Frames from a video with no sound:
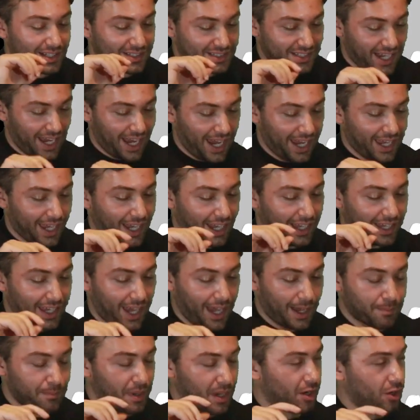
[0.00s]
Take and
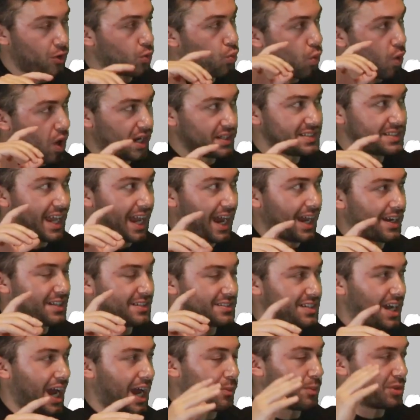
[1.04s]
get better one day at a
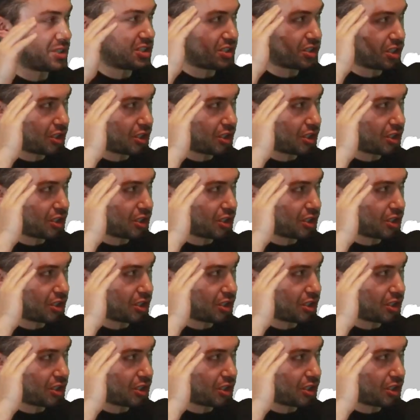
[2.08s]
time, which is a